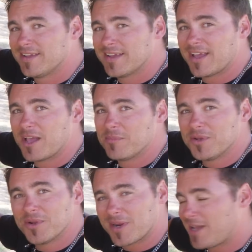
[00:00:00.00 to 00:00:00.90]
you're
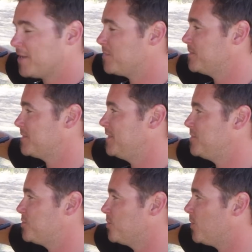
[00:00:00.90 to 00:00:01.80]
not 100%
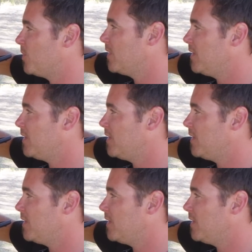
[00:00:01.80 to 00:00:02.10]
sure.